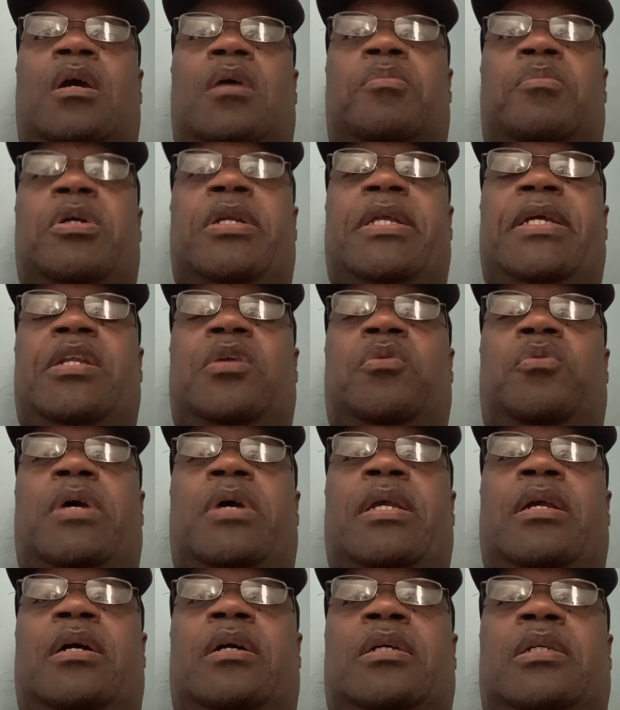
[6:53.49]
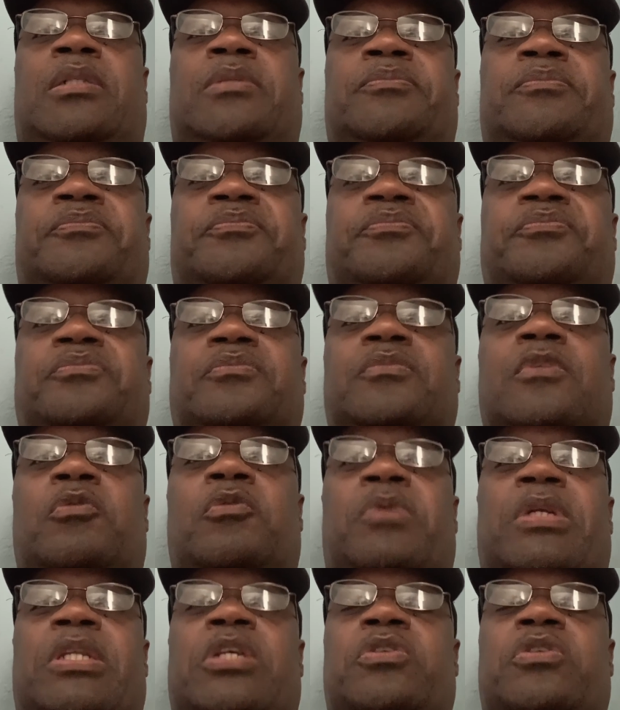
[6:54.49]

But anyway, when